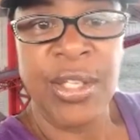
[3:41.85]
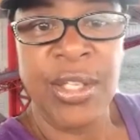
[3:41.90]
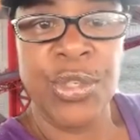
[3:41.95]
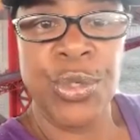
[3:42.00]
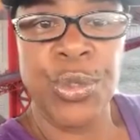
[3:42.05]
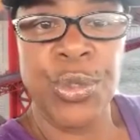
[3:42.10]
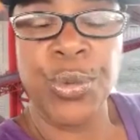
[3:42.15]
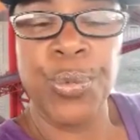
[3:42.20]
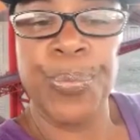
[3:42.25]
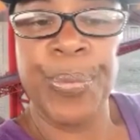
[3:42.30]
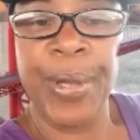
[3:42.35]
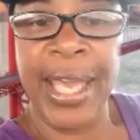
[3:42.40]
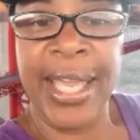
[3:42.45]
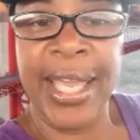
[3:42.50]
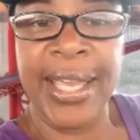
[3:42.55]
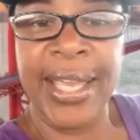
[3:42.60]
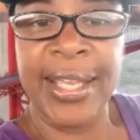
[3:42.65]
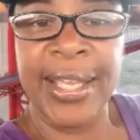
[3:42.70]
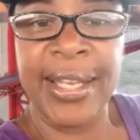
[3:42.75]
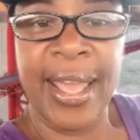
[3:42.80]
to
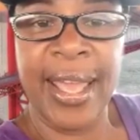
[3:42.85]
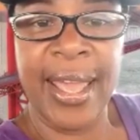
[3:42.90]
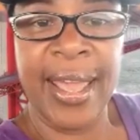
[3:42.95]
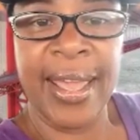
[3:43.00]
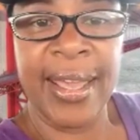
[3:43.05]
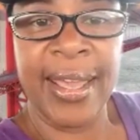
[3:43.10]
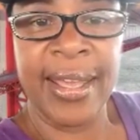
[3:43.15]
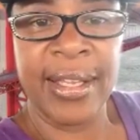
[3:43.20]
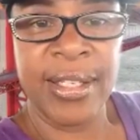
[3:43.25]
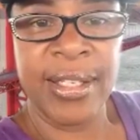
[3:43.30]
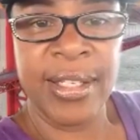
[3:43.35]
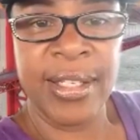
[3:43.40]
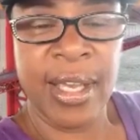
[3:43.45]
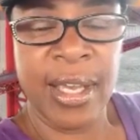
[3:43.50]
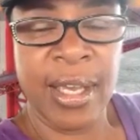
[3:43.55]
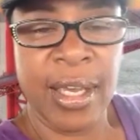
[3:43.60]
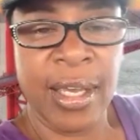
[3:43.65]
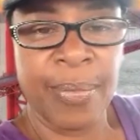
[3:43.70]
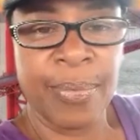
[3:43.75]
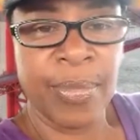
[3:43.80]
pay it, and
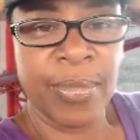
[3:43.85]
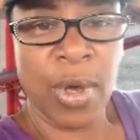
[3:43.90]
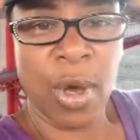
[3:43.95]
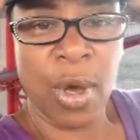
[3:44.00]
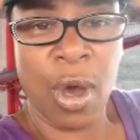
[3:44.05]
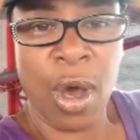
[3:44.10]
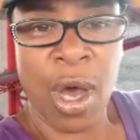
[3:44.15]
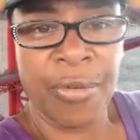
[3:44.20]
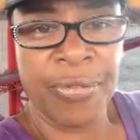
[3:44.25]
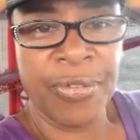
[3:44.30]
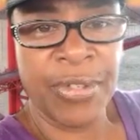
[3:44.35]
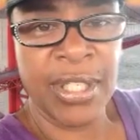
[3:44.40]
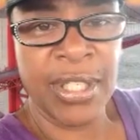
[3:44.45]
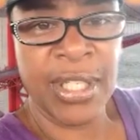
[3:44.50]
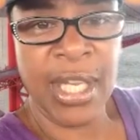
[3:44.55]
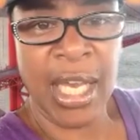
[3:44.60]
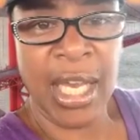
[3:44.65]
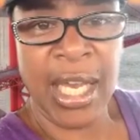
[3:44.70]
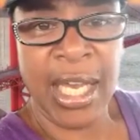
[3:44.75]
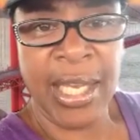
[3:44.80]
um,
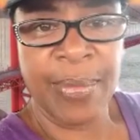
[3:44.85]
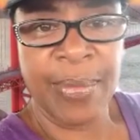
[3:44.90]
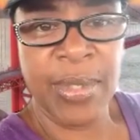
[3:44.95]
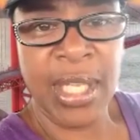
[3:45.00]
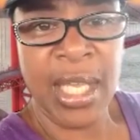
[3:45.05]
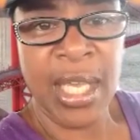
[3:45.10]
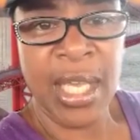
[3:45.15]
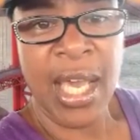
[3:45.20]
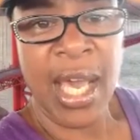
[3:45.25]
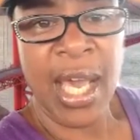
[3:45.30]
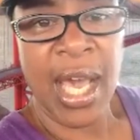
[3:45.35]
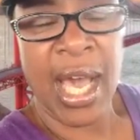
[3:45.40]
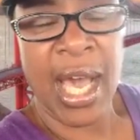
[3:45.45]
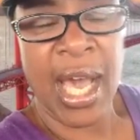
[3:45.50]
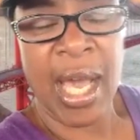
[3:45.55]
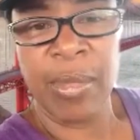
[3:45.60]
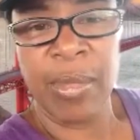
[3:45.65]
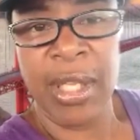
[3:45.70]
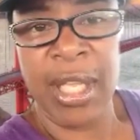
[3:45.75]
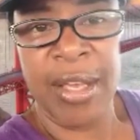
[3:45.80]
oftentimes
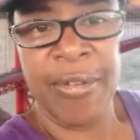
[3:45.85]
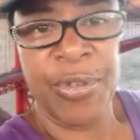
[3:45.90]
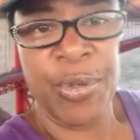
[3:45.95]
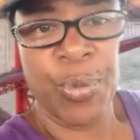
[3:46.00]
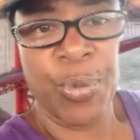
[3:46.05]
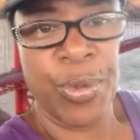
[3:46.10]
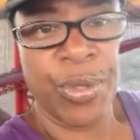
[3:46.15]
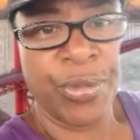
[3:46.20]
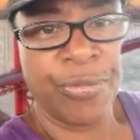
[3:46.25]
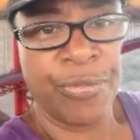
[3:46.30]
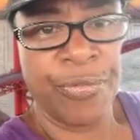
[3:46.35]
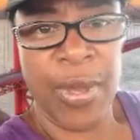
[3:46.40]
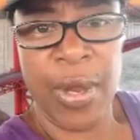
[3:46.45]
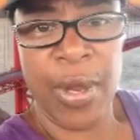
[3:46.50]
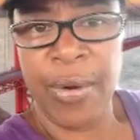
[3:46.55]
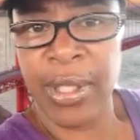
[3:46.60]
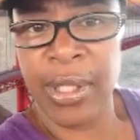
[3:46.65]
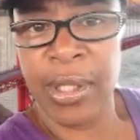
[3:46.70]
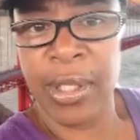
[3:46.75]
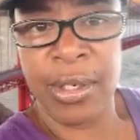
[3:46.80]
I'm left with
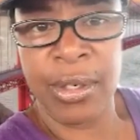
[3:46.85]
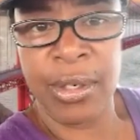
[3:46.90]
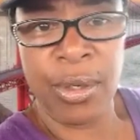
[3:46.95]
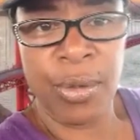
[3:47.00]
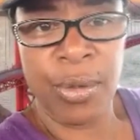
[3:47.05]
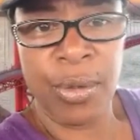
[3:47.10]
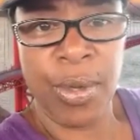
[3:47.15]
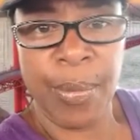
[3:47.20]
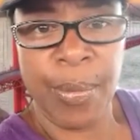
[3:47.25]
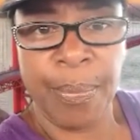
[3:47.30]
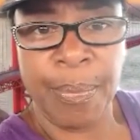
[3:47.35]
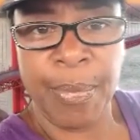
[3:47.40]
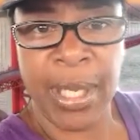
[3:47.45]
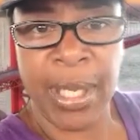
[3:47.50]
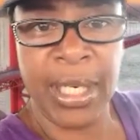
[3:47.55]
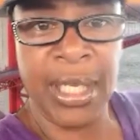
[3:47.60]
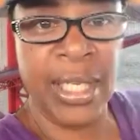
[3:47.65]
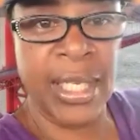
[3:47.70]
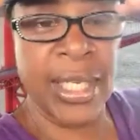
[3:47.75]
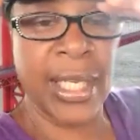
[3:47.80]
very little
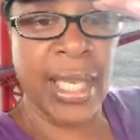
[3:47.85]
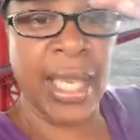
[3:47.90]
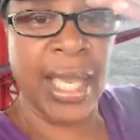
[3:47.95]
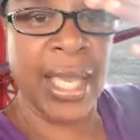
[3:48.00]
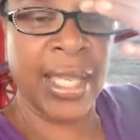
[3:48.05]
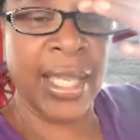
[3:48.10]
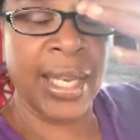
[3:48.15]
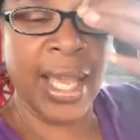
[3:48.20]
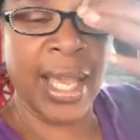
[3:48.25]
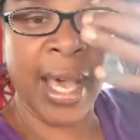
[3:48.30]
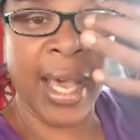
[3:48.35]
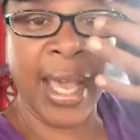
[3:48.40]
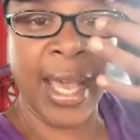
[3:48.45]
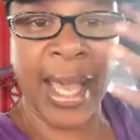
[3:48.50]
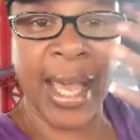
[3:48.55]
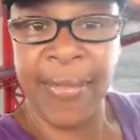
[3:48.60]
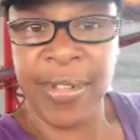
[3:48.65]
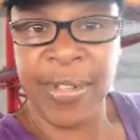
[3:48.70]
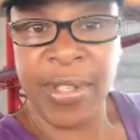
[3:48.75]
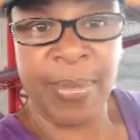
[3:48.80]
money and I
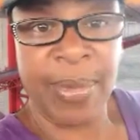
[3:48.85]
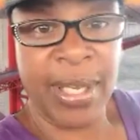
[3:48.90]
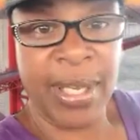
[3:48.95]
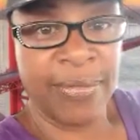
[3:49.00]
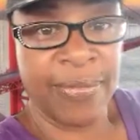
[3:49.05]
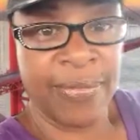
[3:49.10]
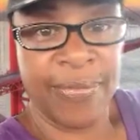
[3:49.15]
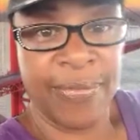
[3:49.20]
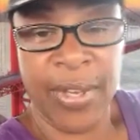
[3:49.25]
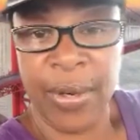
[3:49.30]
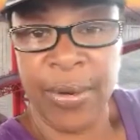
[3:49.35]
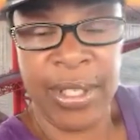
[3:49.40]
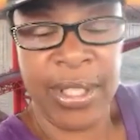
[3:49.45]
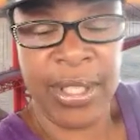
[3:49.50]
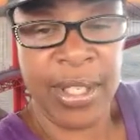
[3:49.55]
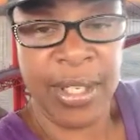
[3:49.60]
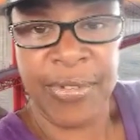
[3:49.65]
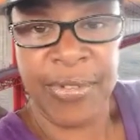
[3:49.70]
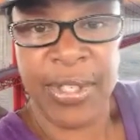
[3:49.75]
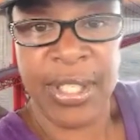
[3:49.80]
have to make very
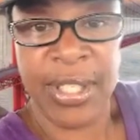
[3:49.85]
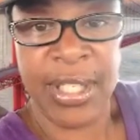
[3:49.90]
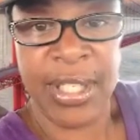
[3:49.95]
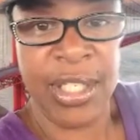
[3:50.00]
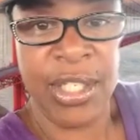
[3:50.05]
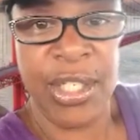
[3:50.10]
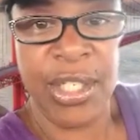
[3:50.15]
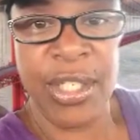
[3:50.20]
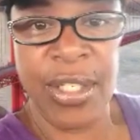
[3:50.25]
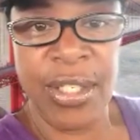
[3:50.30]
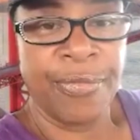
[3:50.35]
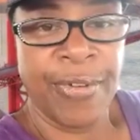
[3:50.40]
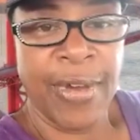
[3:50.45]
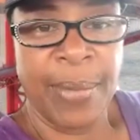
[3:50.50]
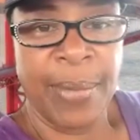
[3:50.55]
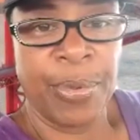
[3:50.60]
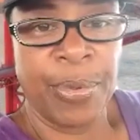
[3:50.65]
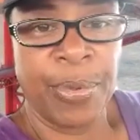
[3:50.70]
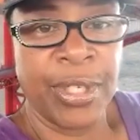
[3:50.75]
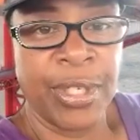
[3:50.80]
tough decisions. If I
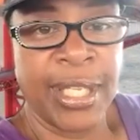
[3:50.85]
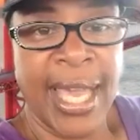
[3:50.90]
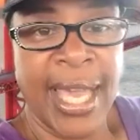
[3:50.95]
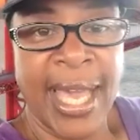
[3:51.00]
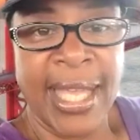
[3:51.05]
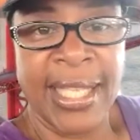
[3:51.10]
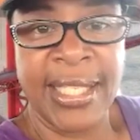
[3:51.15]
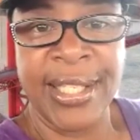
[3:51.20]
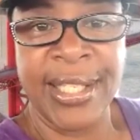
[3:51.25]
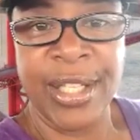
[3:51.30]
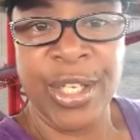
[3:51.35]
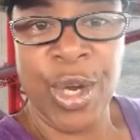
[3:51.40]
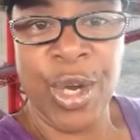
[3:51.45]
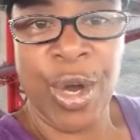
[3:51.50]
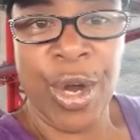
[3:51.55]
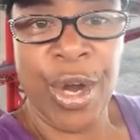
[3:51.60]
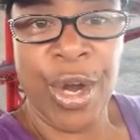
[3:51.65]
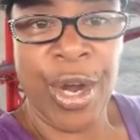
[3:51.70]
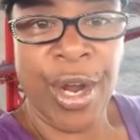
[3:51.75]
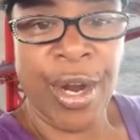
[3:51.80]
put gas in the
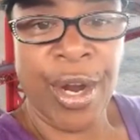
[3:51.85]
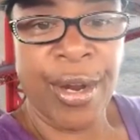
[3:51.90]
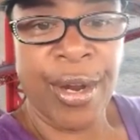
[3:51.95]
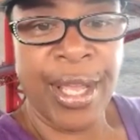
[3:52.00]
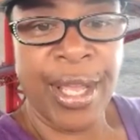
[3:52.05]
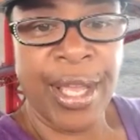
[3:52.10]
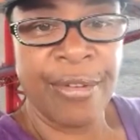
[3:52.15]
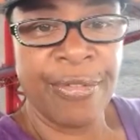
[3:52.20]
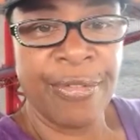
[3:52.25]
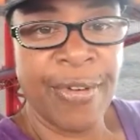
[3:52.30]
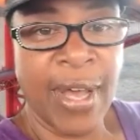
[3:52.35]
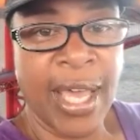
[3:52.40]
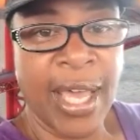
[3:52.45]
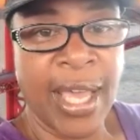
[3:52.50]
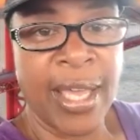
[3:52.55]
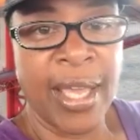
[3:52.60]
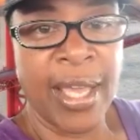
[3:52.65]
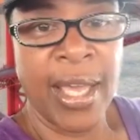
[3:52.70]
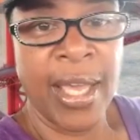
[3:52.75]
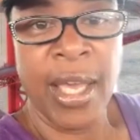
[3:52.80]
car, if
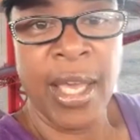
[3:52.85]
I